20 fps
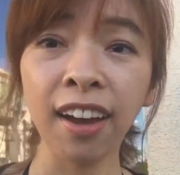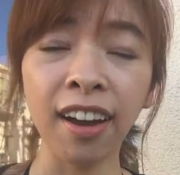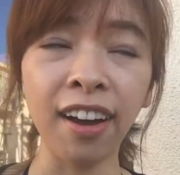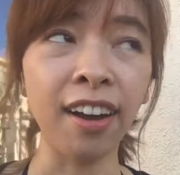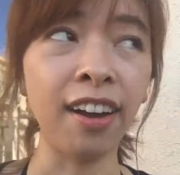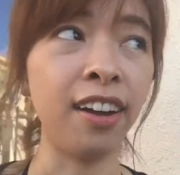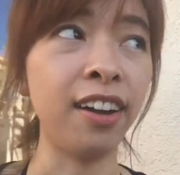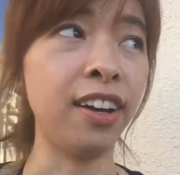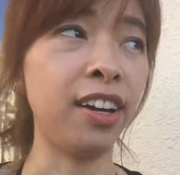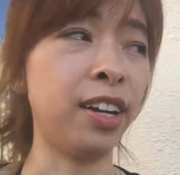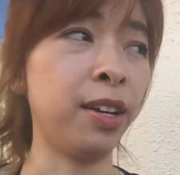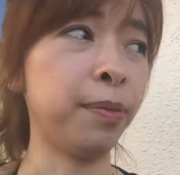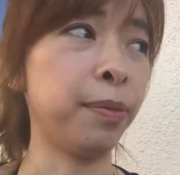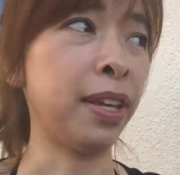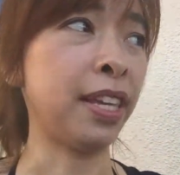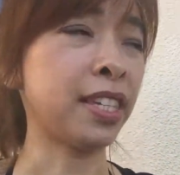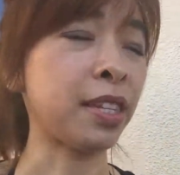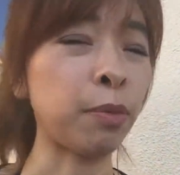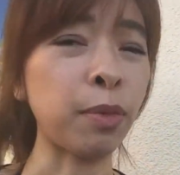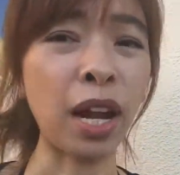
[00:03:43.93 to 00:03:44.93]

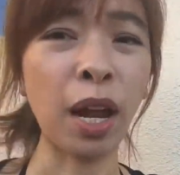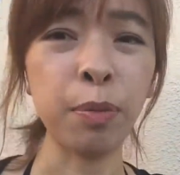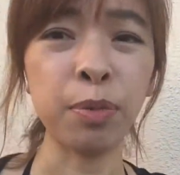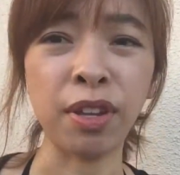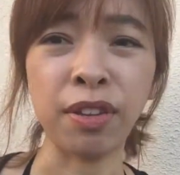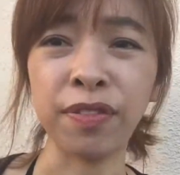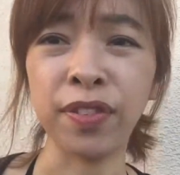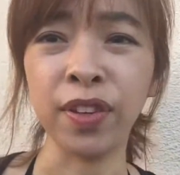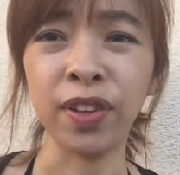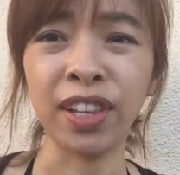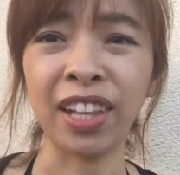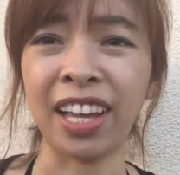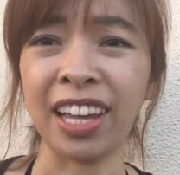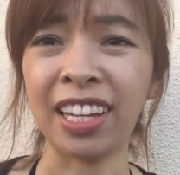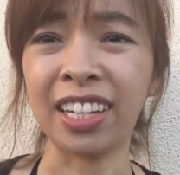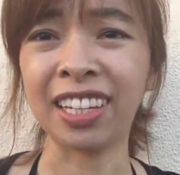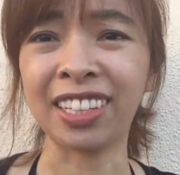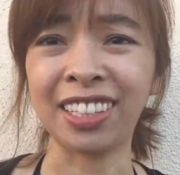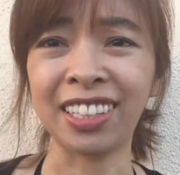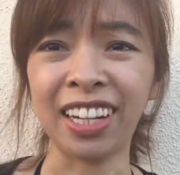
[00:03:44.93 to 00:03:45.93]
And sometimes I feel
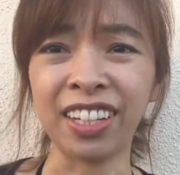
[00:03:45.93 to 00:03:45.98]
like,